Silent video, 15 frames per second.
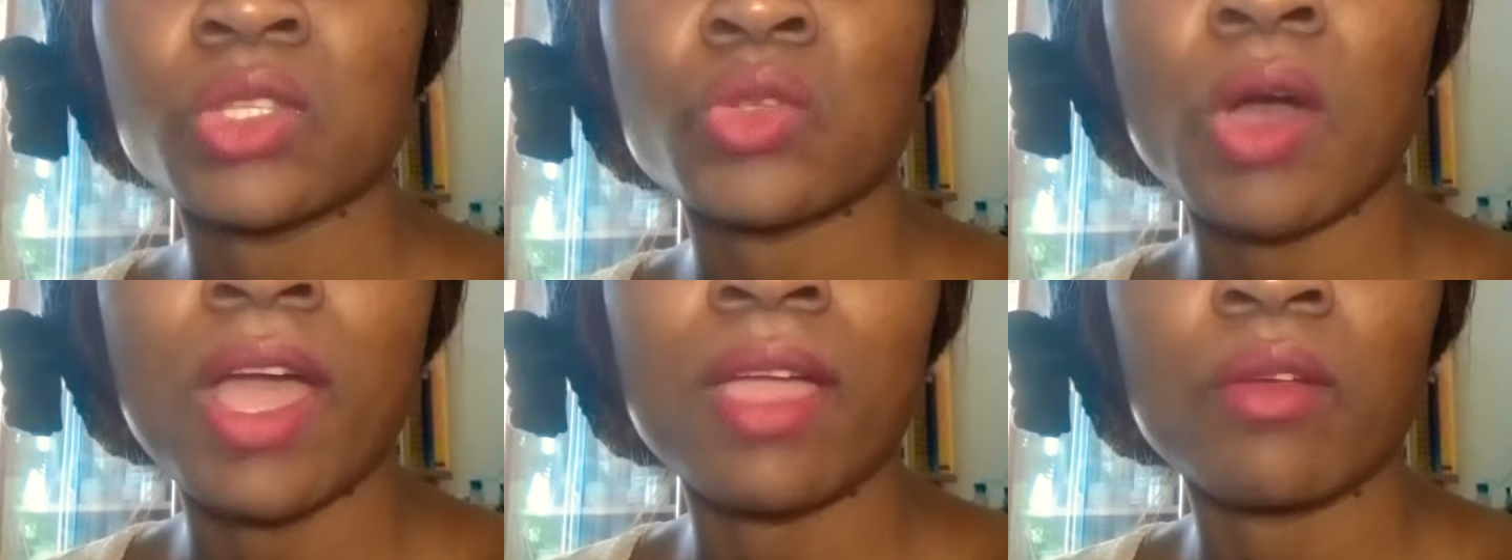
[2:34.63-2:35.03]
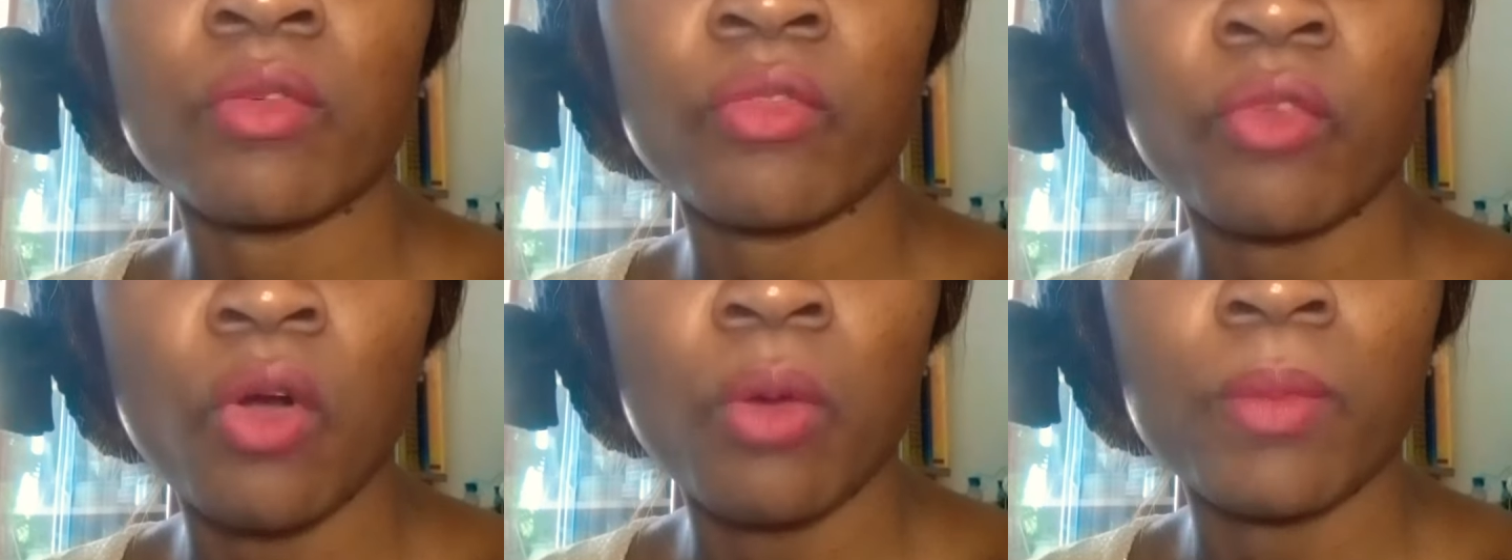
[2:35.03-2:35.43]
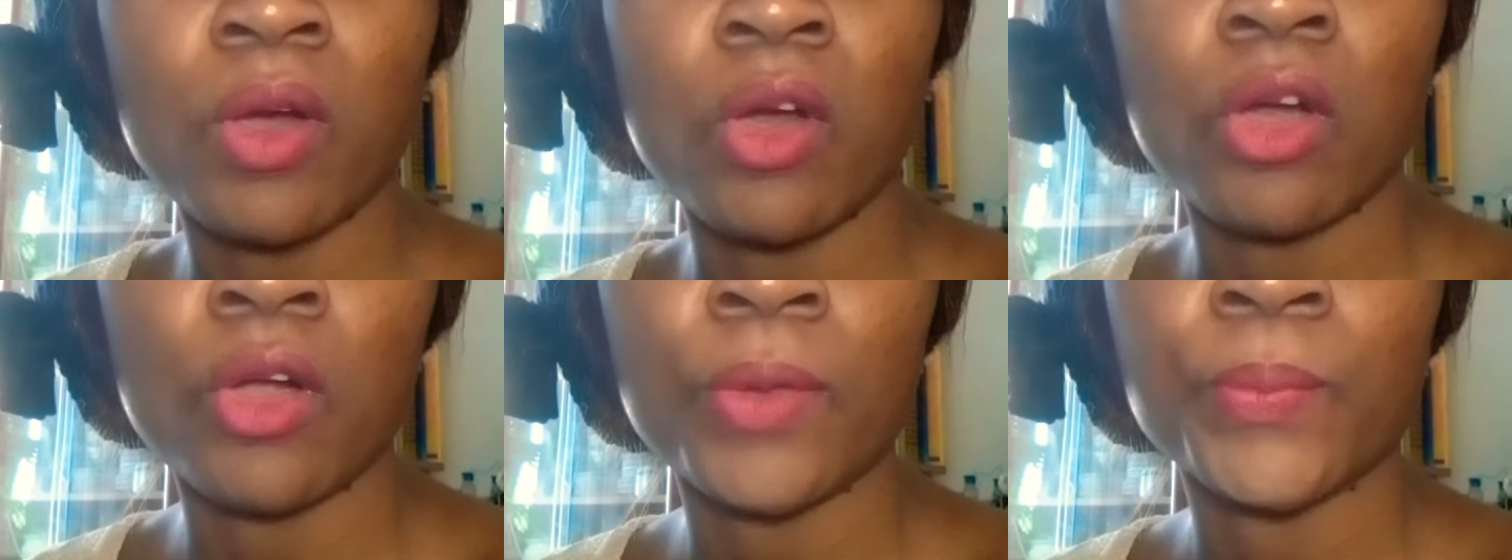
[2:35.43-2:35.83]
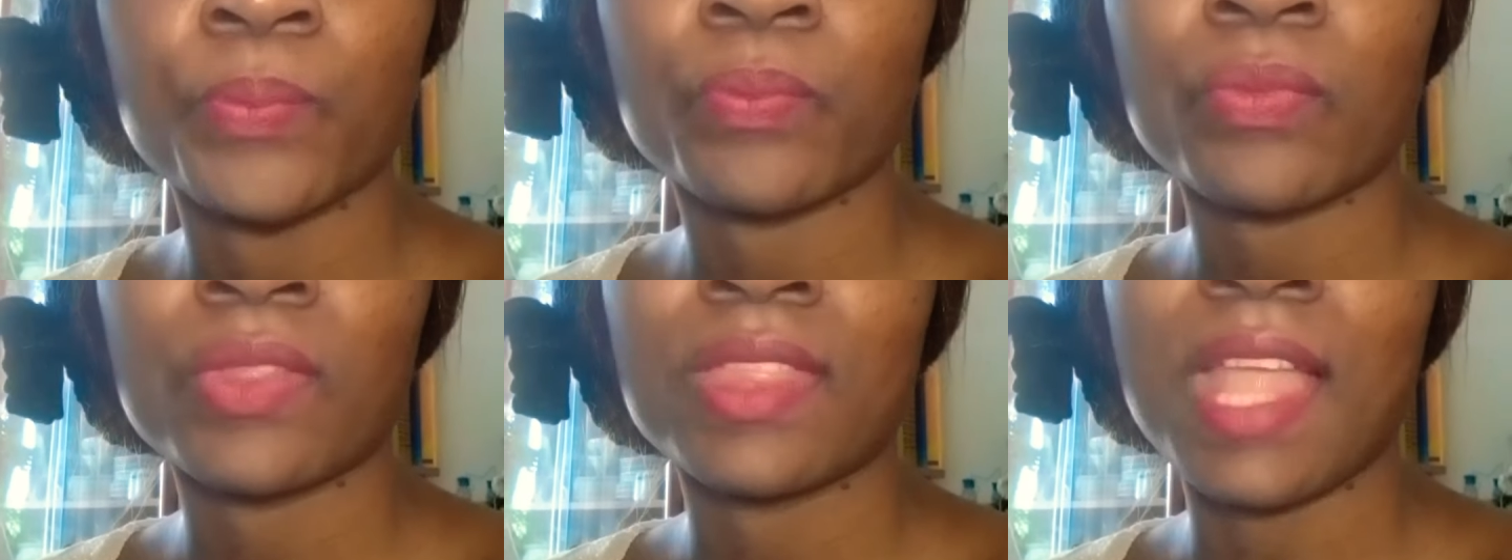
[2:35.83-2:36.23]
So I inform her
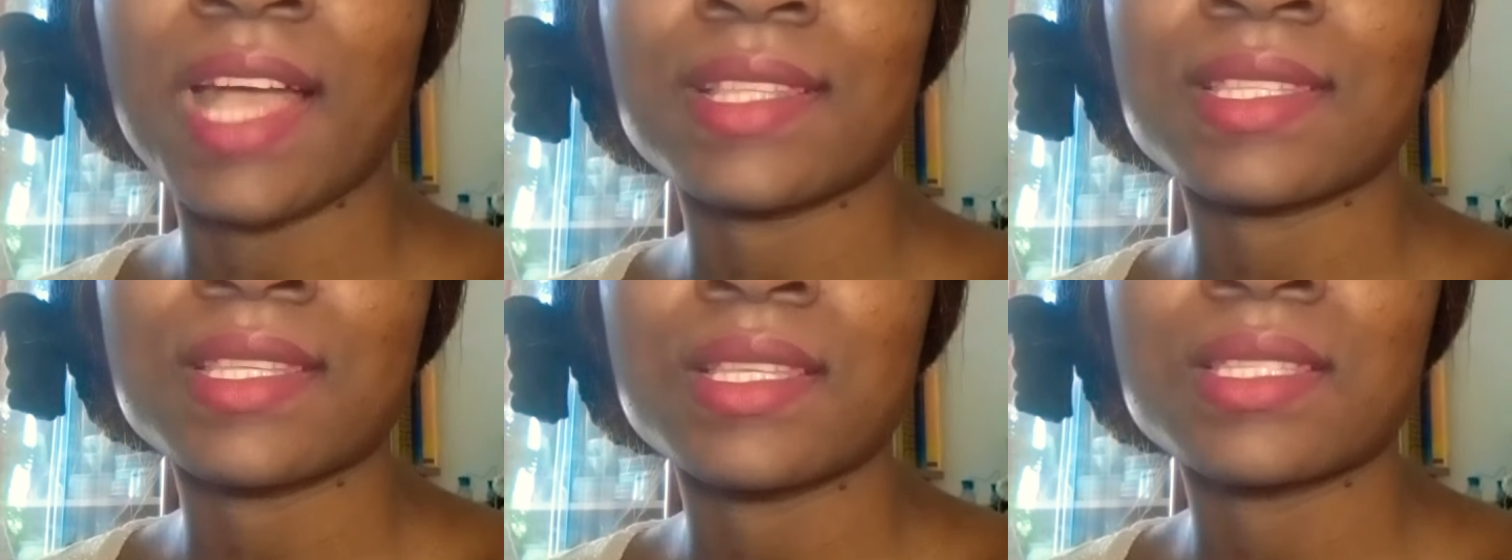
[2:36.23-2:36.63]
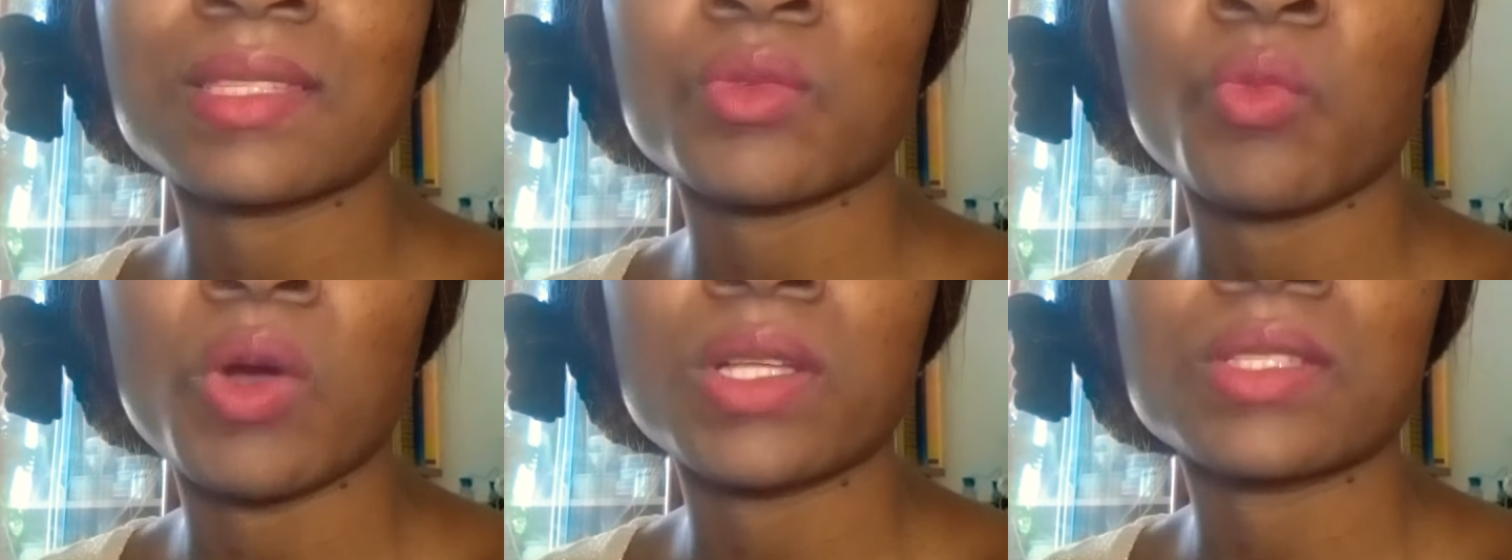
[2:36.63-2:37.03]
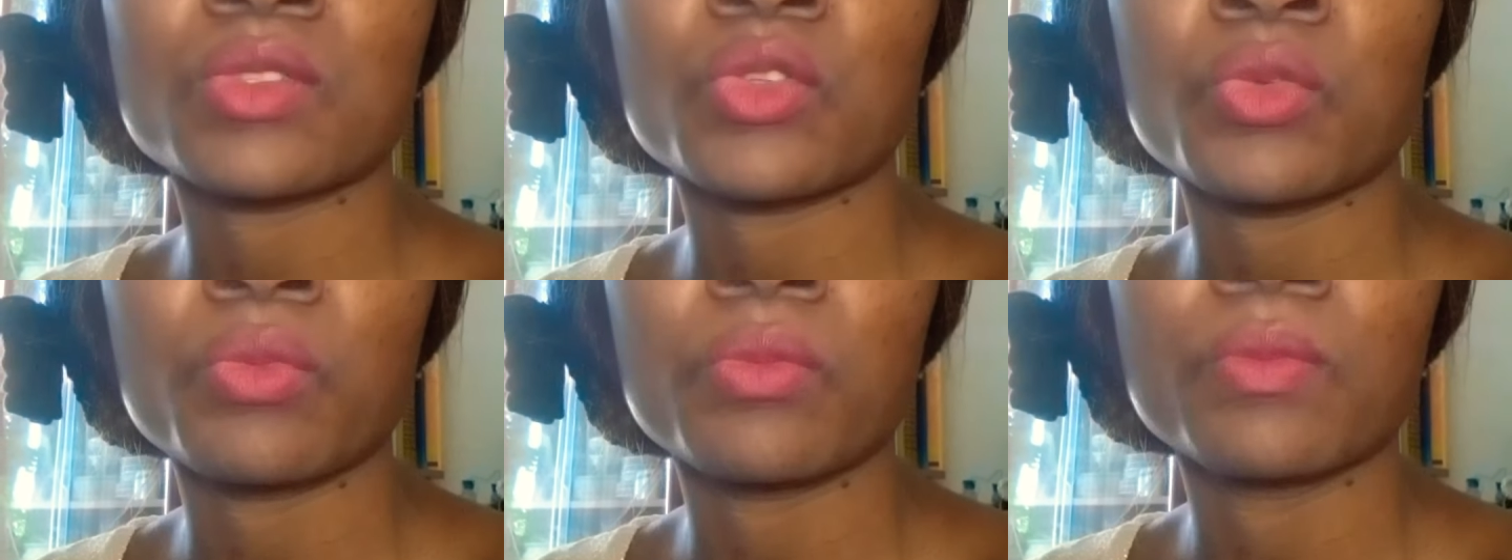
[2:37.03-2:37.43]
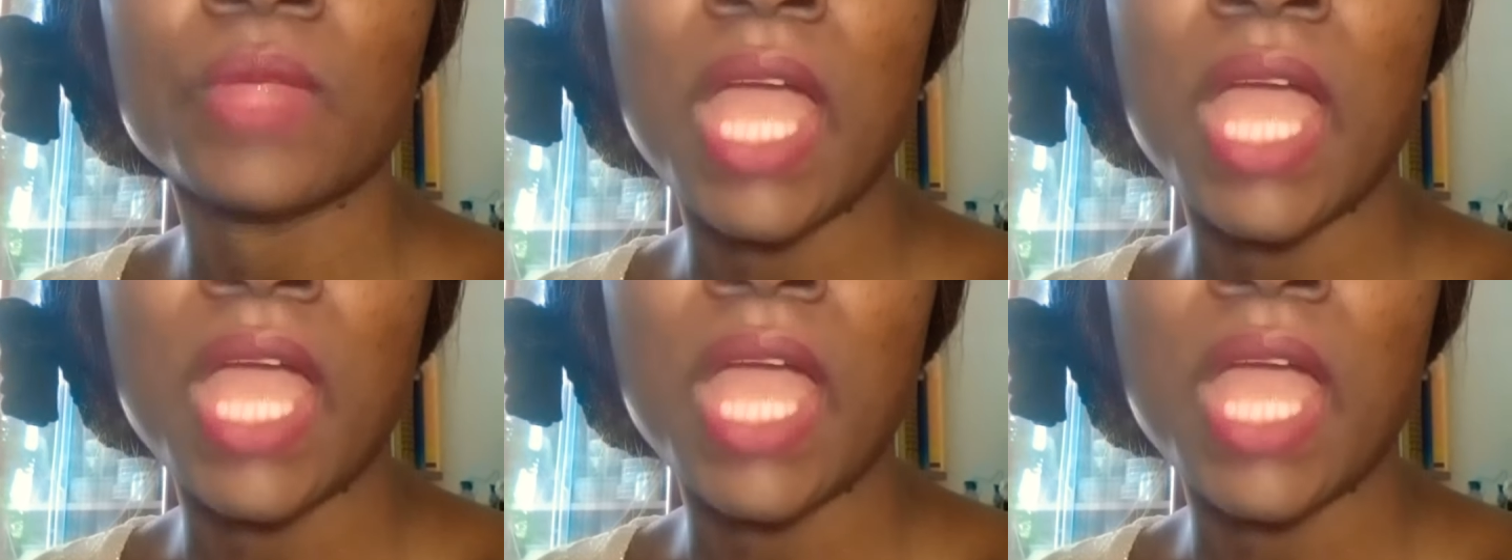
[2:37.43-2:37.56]
that is was to